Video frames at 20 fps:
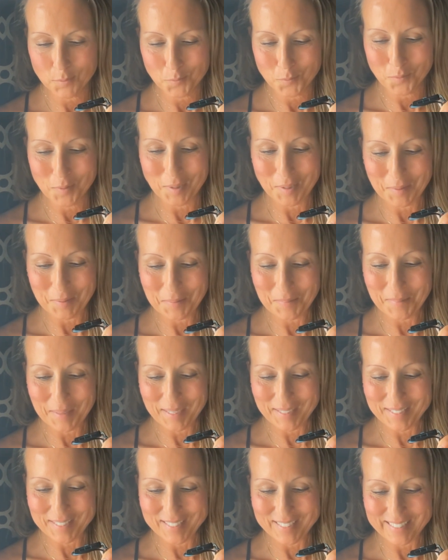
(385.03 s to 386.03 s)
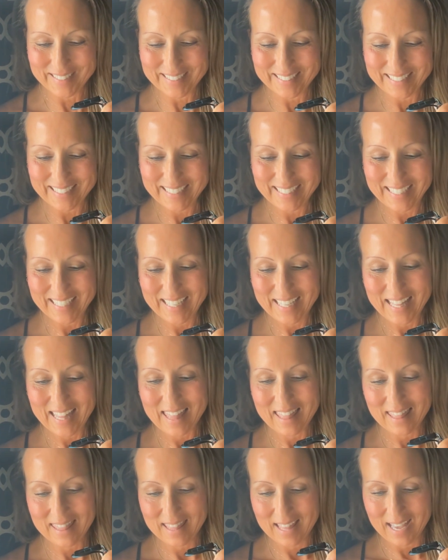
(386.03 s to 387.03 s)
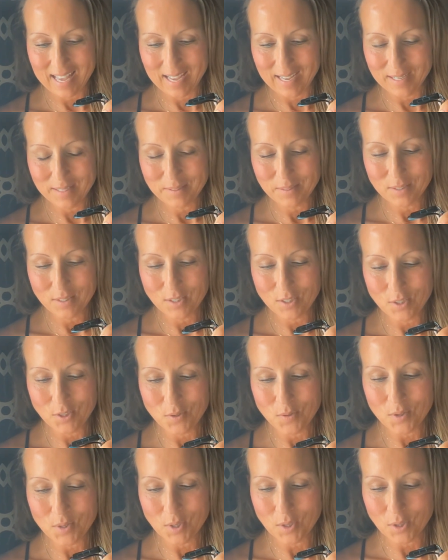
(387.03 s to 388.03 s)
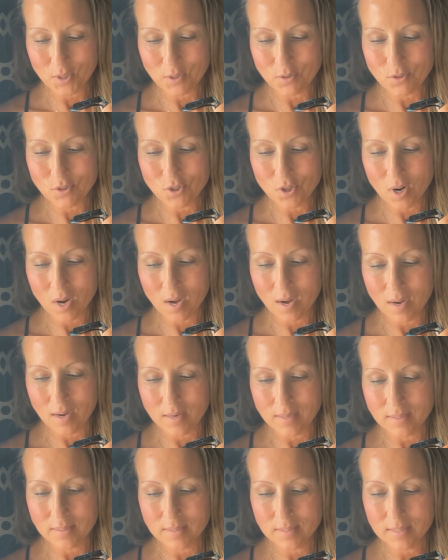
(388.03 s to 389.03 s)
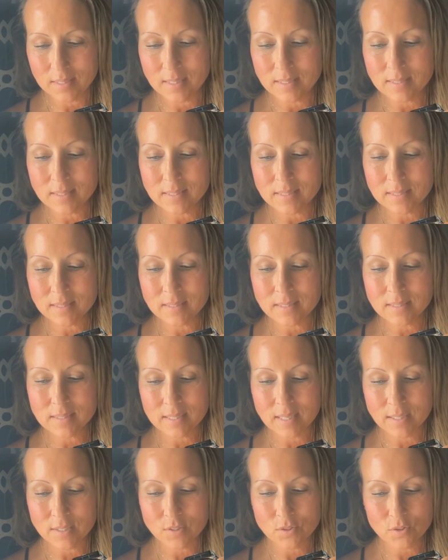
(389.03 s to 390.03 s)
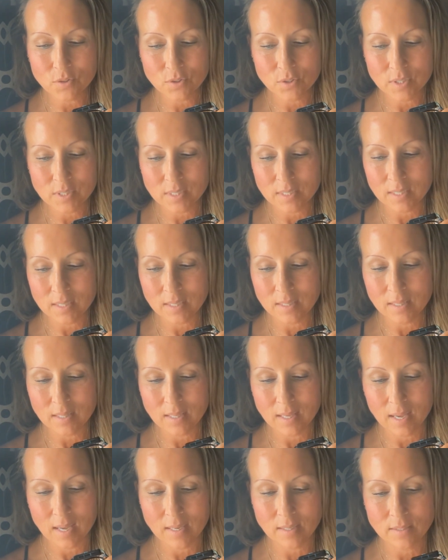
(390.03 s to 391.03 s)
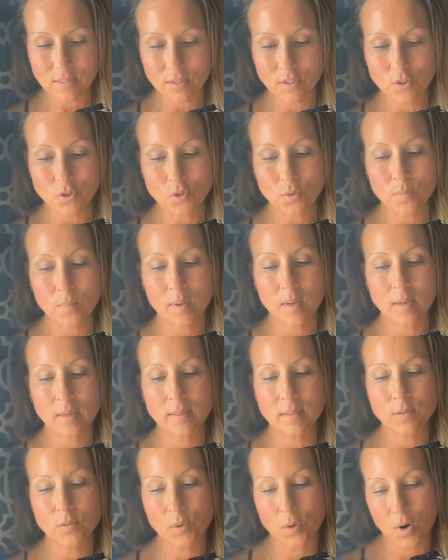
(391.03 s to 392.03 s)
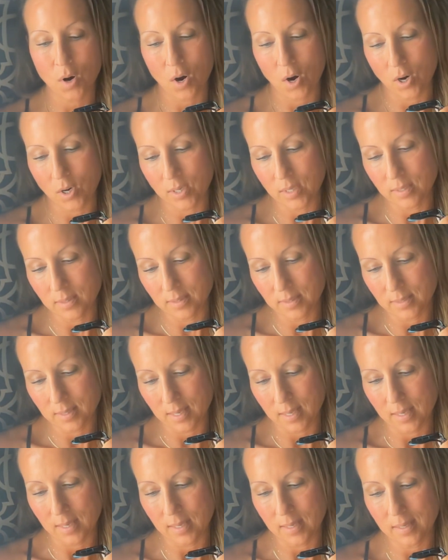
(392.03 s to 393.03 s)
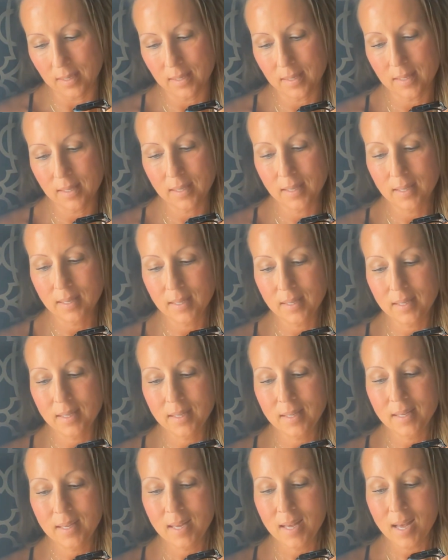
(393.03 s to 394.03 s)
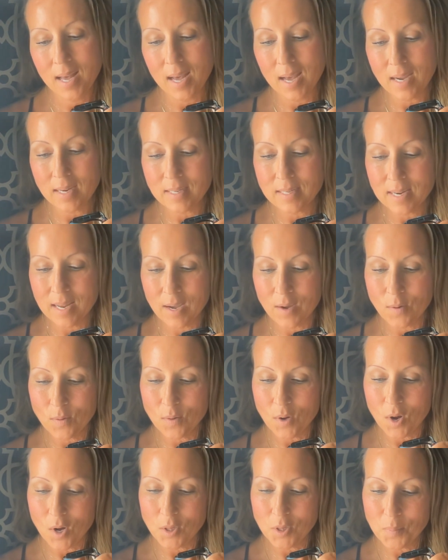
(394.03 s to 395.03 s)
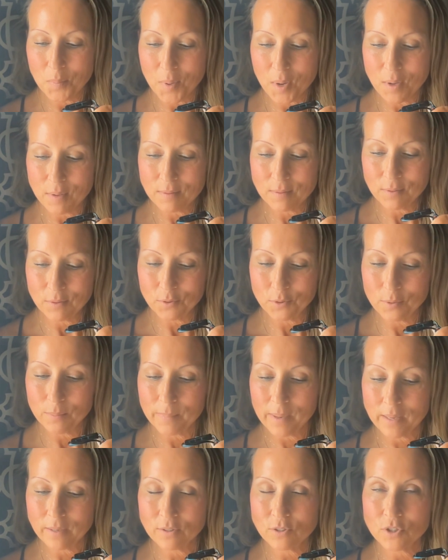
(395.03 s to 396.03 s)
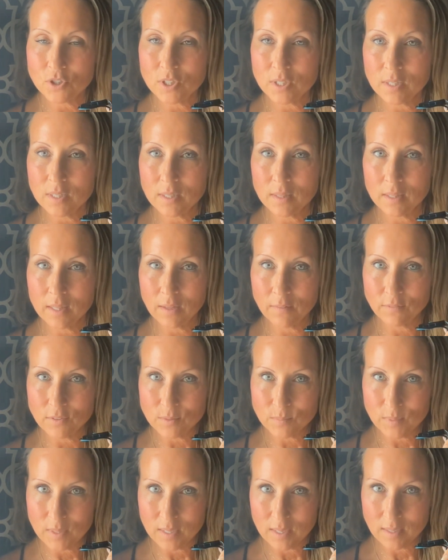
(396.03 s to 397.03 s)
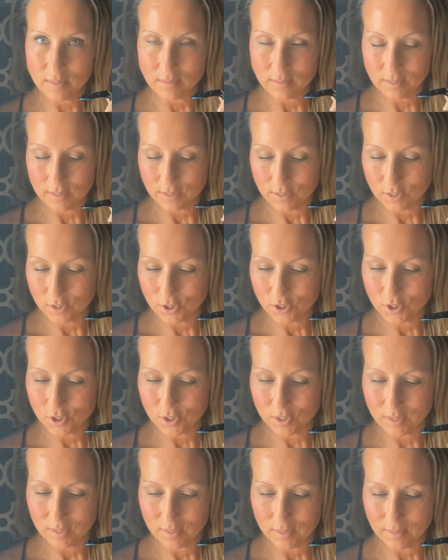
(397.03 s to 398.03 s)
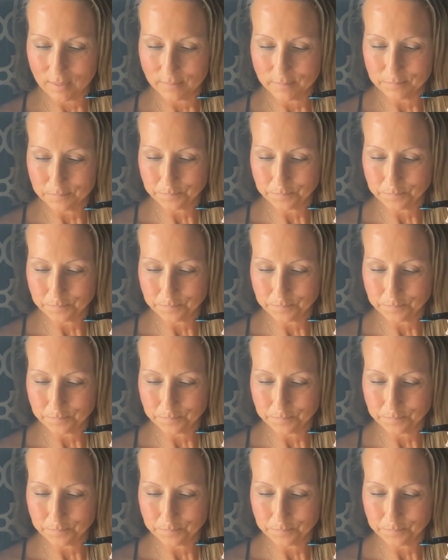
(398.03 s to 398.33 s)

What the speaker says: when you imagine that you can close your eyes and still sense or see the candle in your mind or heart and say, I now call upon the group energy that loves me unconditionally.